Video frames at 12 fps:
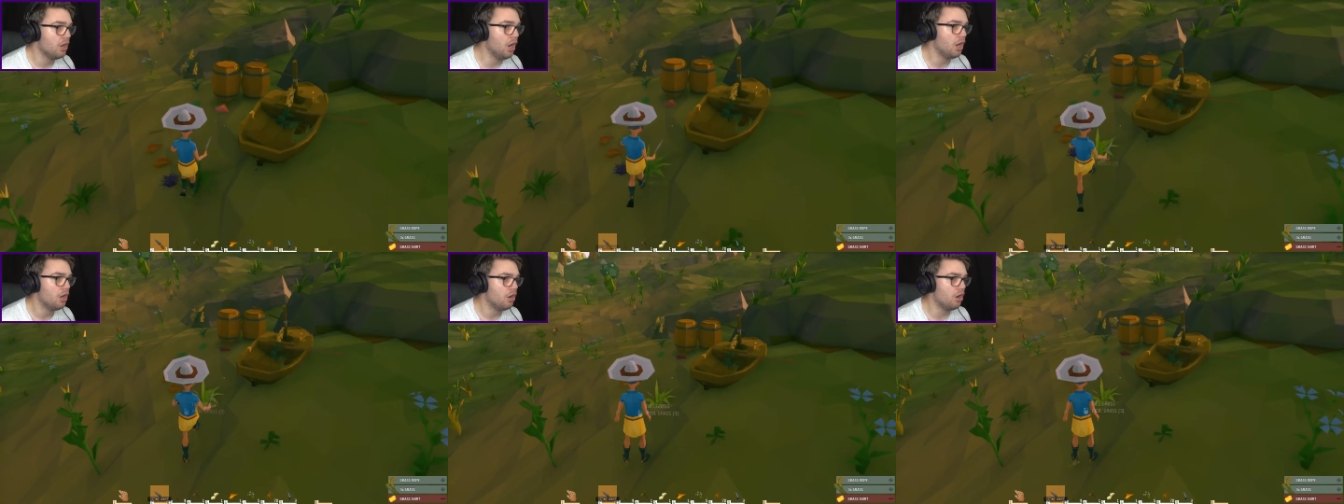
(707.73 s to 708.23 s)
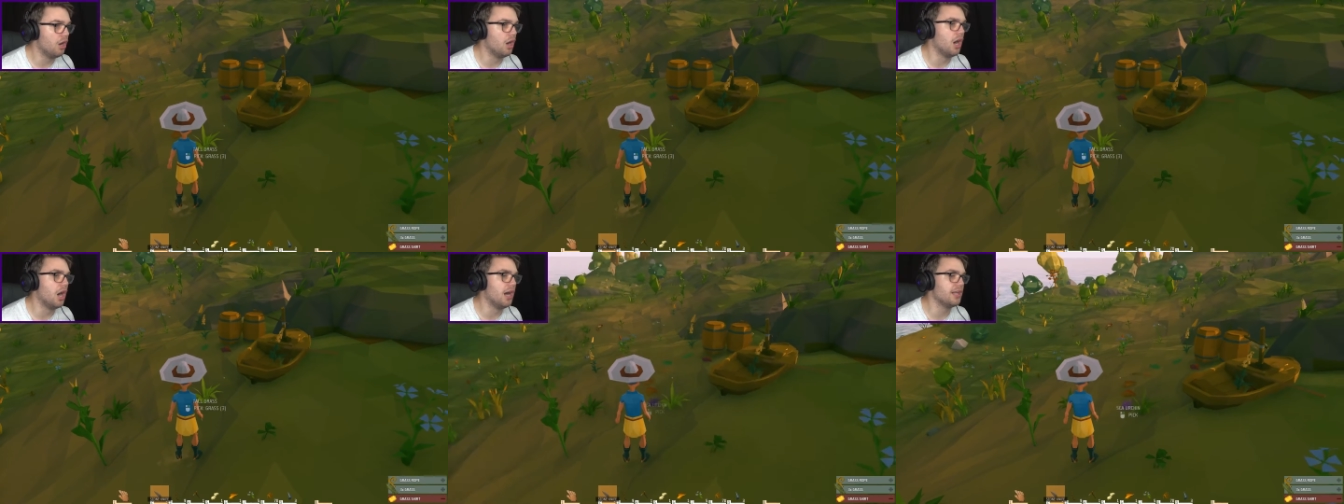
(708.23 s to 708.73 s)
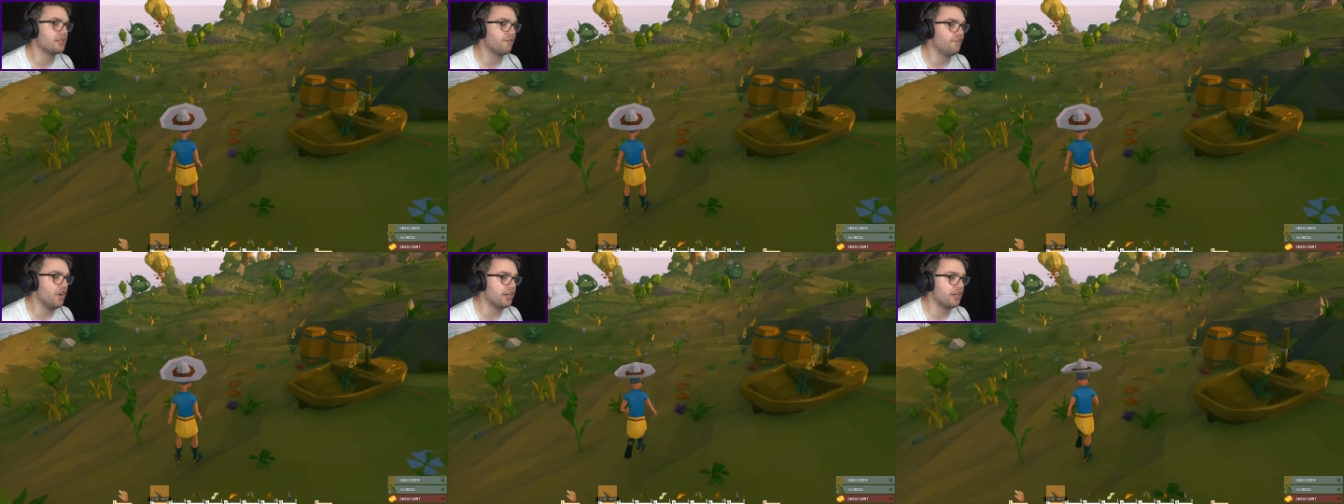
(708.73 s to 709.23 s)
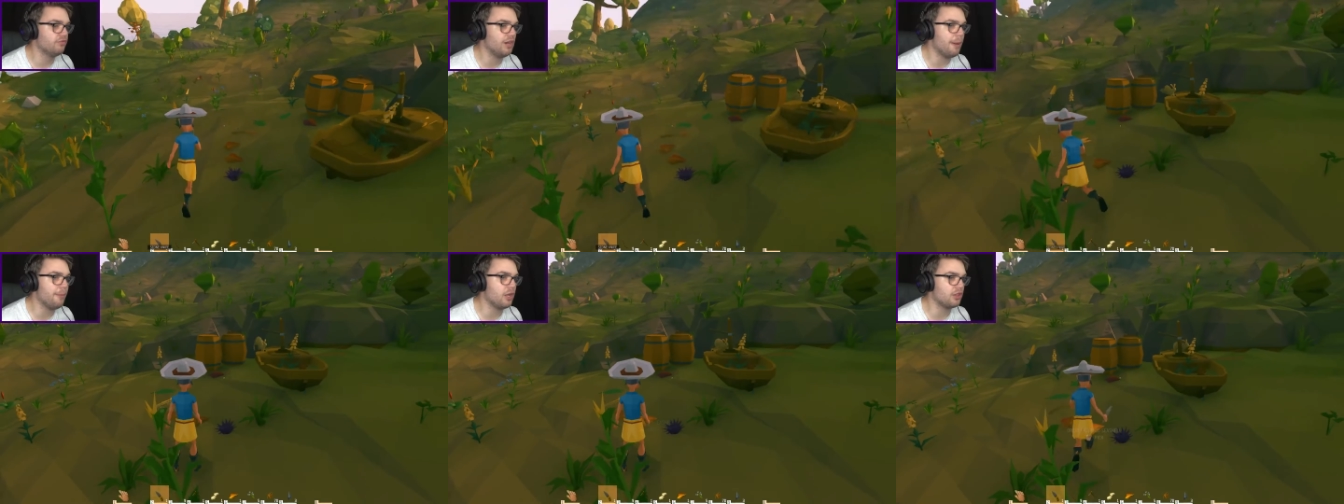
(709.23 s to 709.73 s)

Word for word: Oh, it's a fucking rabbit.